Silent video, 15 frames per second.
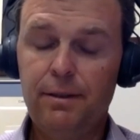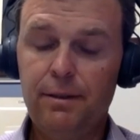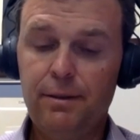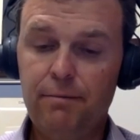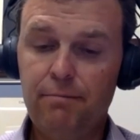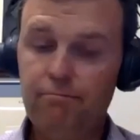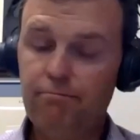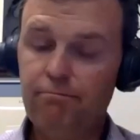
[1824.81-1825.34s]

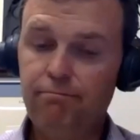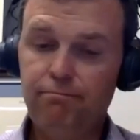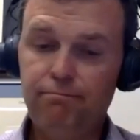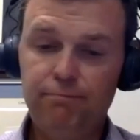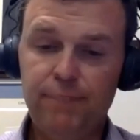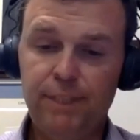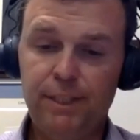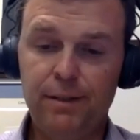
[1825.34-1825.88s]
um,
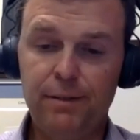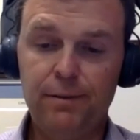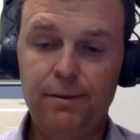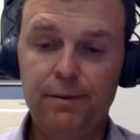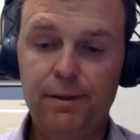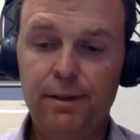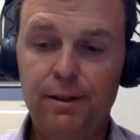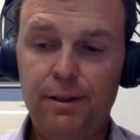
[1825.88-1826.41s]
you know,
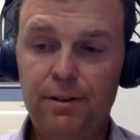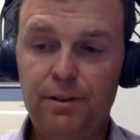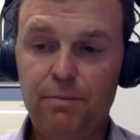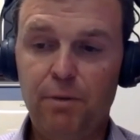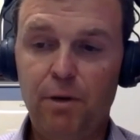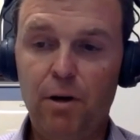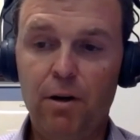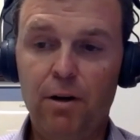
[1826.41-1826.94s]
is
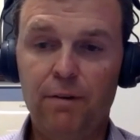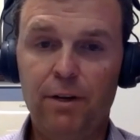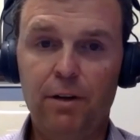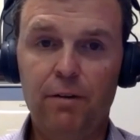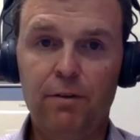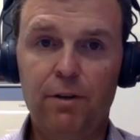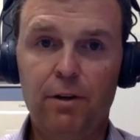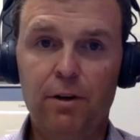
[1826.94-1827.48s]
part of an
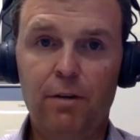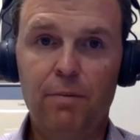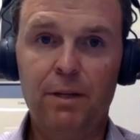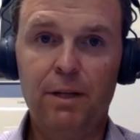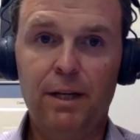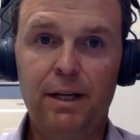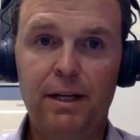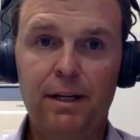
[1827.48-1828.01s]
overall
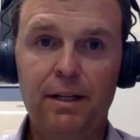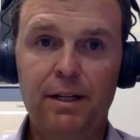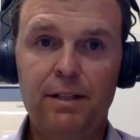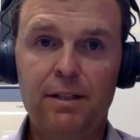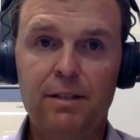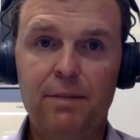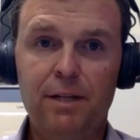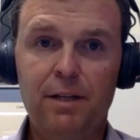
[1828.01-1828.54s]
plan and
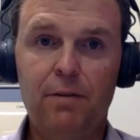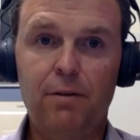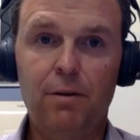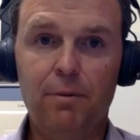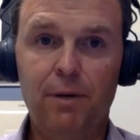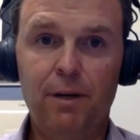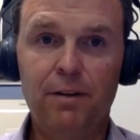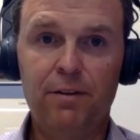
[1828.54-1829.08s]
needs to be
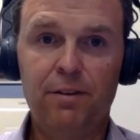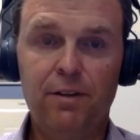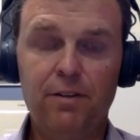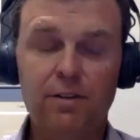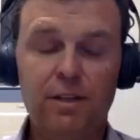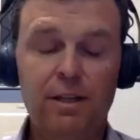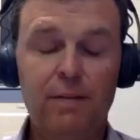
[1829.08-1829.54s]
incorporated as such.